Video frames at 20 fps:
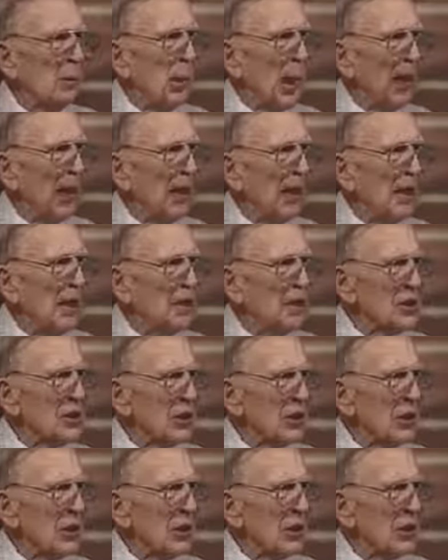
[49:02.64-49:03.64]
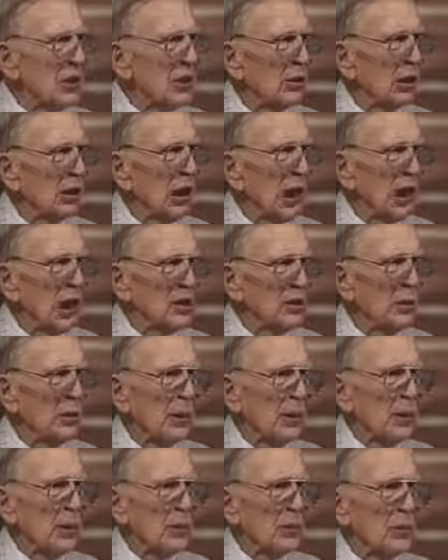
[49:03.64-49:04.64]
back east, uh, they asked
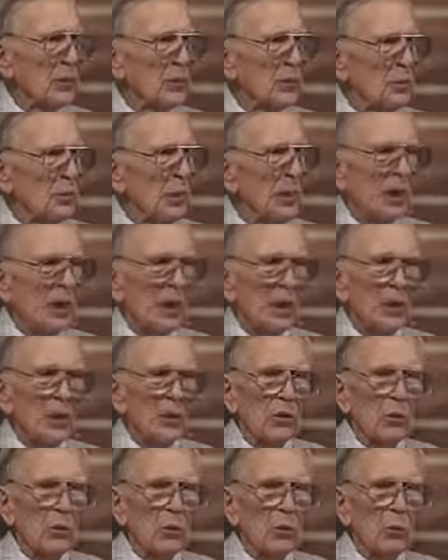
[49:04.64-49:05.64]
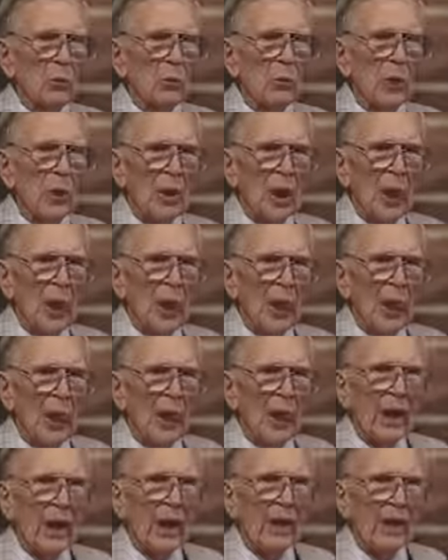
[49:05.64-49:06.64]
me to go to speak at a group.
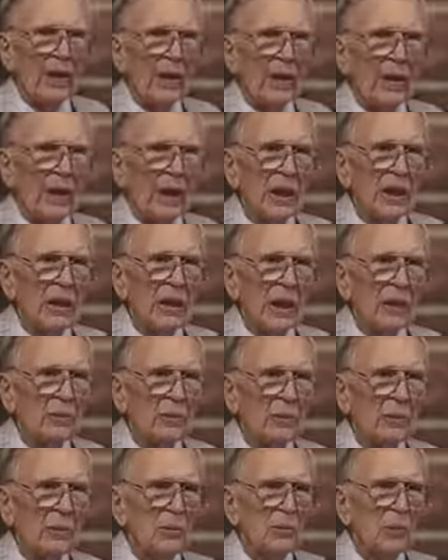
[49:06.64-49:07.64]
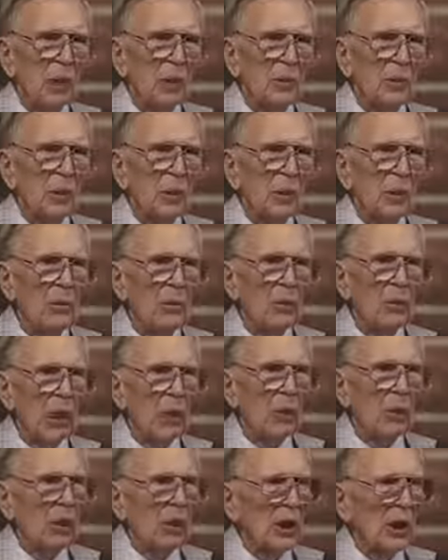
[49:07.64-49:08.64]
And they, they, they
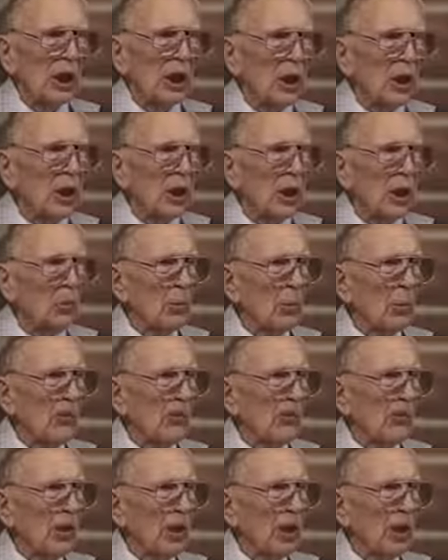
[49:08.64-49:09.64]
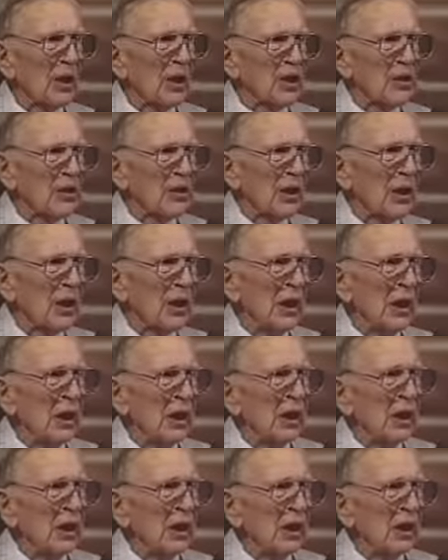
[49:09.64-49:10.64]
were li- liberal fellows and
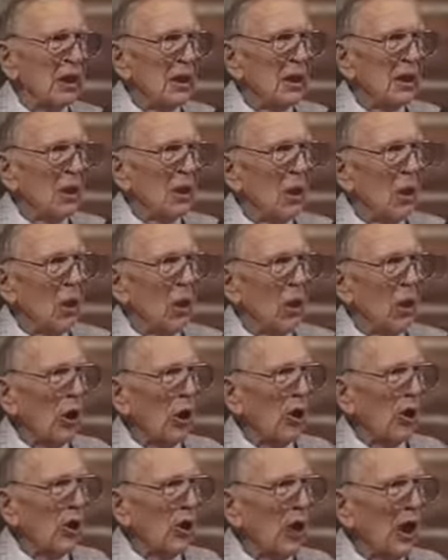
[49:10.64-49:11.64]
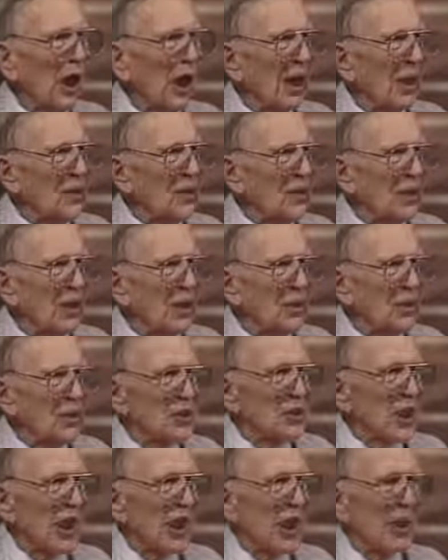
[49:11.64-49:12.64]
uh, all other kinds
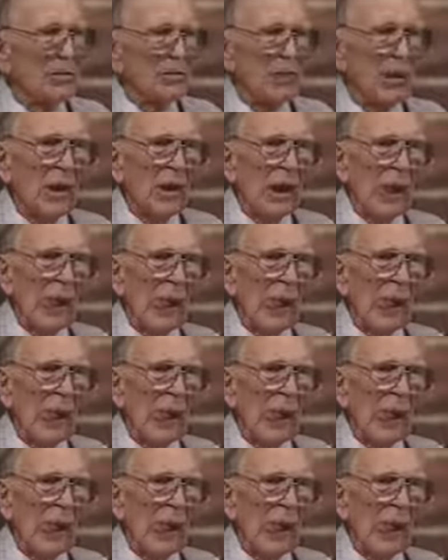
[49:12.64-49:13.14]
unsaved.